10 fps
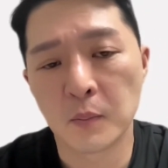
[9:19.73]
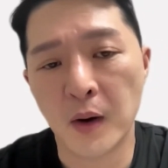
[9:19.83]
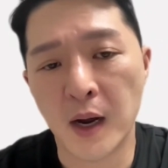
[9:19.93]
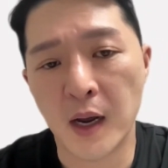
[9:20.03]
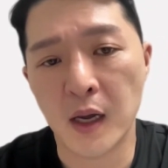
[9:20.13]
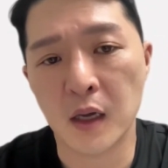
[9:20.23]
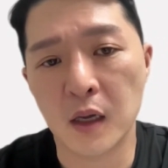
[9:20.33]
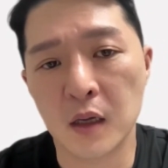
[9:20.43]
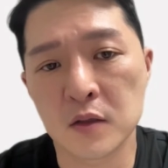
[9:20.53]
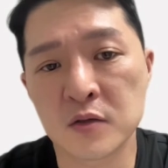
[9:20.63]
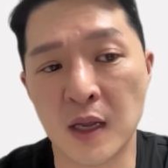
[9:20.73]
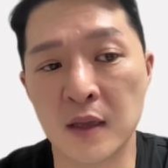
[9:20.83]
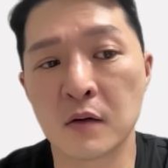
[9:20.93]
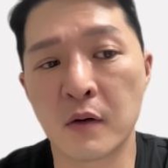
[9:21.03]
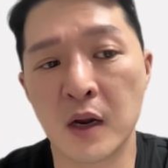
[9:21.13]
by
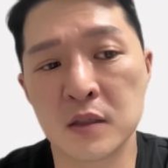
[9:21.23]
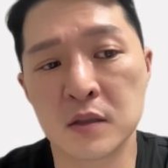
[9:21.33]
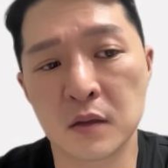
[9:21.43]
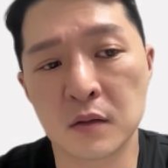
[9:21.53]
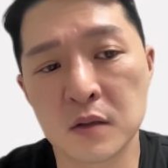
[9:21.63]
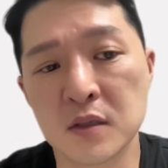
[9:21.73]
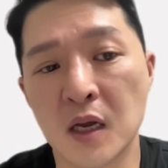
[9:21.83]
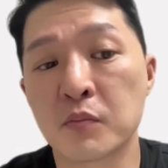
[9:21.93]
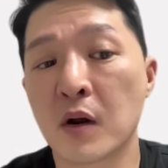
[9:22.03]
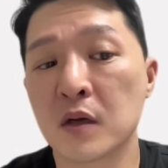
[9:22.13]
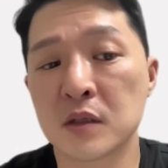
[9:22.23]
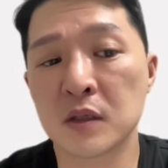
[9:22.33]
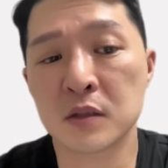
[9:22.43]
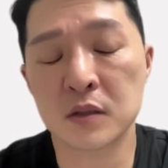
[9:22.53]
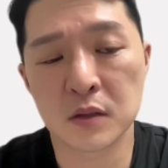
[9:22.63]
standardizing design
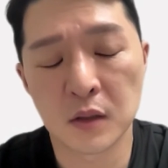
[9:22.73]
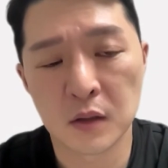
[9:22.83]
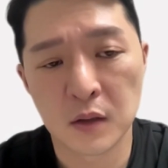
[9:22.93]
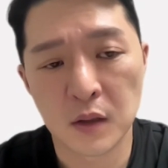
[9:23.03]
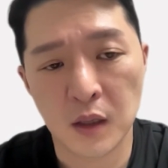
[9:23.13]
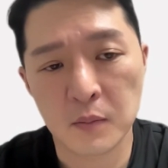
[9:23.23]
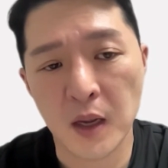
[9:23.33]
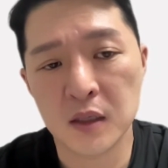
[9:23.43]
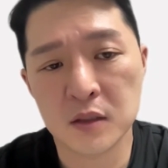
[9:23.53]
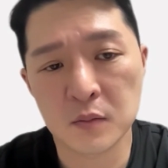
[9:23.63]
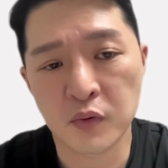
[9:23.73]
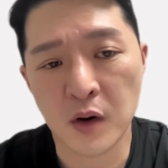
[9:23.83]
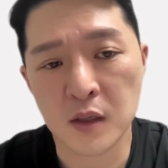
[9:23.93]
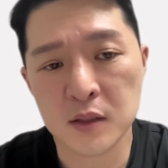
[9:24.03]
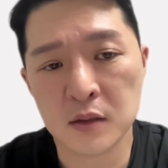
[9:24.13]
process and managing
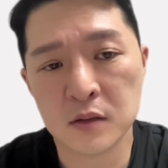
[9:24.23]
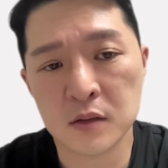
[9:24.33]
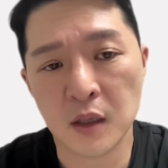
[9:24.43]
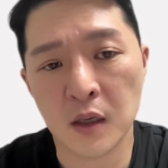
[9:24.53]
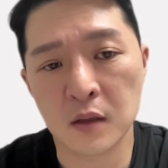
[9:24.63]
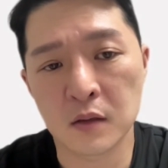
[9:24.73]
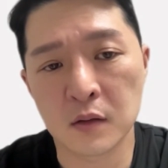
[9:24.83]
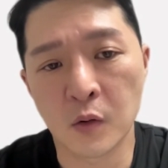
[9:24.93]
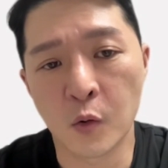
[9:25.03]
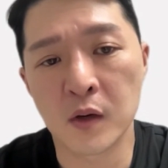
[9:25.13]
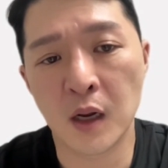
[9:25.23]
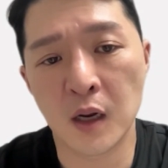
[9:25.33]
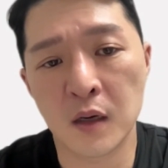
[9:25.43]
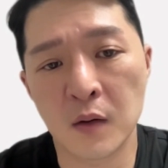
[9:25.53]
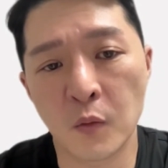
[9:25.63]
products and
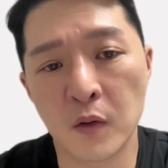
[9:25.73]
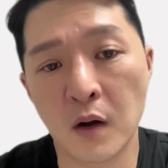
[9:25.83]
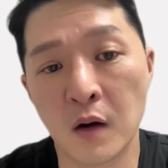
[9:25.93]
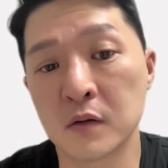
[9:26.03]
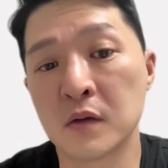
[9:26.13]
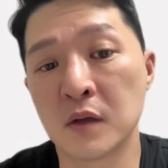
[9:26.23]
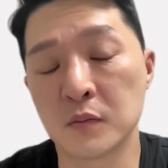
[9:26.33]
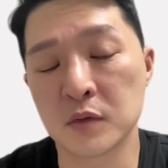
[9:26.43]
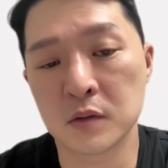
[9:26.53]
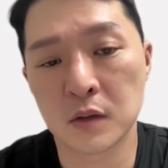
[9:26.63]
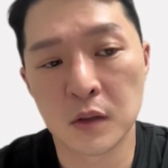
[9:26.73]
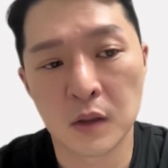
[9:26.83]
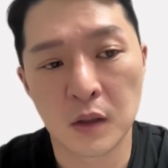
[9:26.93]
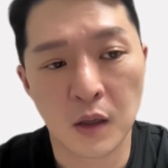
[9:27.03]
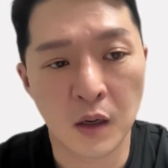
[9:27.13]
coordinating with other teams.
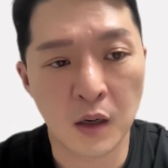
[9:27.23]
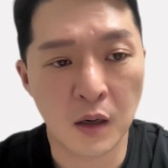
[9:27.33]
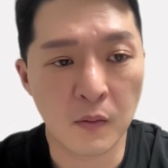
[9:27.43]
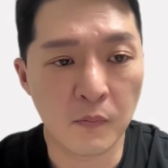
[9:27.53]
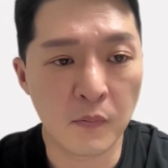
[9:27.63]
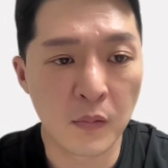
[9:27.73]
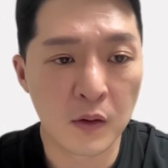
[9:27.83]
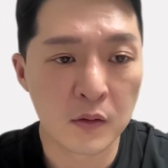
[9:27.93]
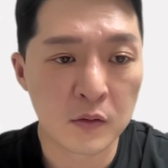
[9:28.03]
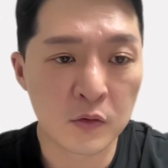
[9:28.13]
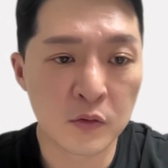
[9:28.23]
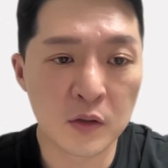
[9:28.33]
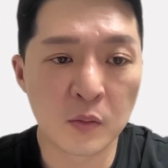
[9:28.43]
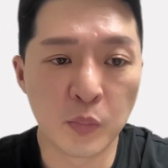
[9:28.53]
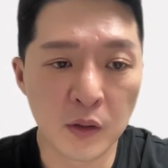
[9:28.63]
You
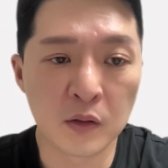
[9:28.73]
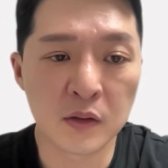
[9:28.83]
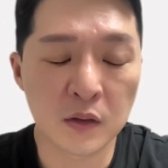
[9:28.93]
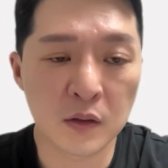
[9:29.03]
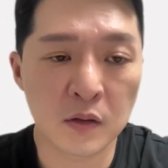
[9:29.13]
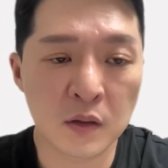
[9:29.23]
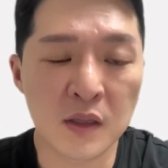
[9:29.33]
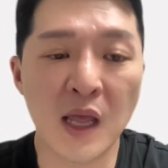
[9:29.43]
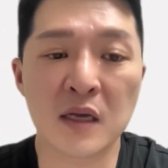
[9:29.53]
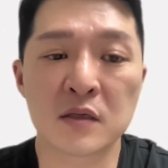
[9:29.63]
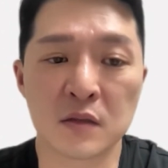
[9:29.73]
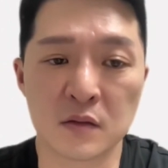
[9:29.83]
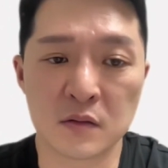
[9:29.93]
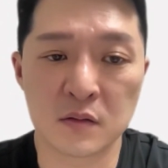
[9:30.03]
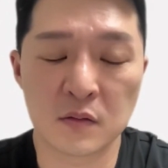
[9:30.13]
need to build the
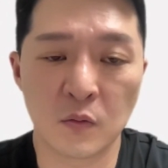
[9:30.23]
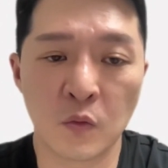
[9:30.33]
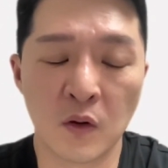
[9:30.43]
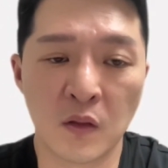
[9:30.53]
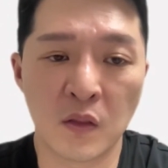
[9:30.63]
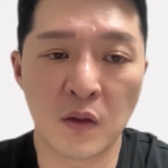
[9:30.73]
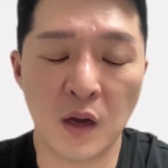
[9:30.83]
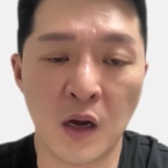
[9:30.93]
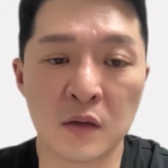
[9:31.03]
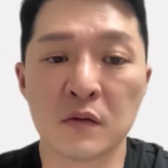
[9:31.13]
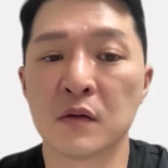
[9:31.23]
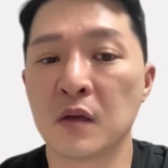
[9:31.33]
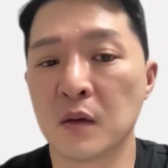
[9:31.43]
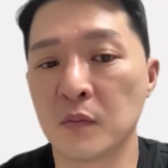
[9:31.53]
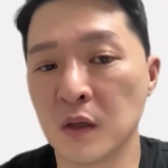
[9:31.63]
connections with other
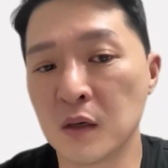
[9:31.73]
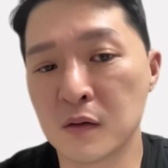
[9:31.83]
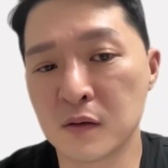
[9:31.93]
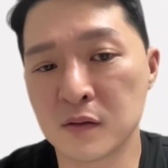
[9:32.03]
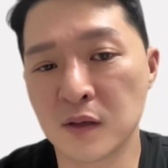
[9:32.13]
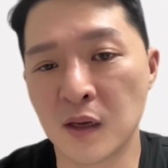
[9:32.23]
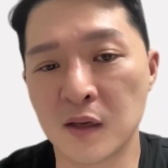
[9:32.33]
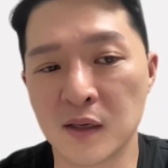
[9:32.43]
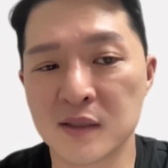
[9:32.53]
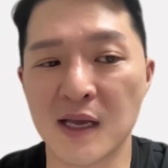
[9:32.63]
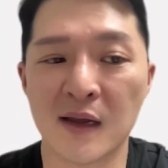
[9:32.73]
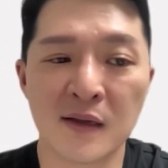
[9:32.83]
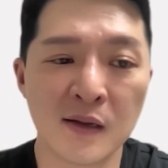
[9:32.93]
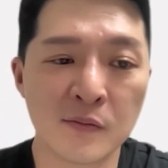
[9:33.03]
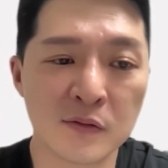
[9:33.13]
team leaders and
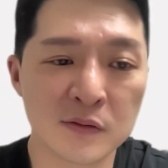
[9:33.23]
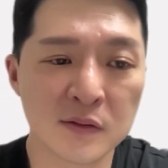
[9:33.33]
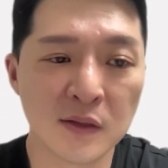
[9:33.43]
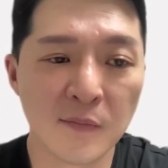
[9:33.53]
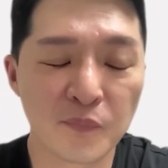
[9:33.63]
executives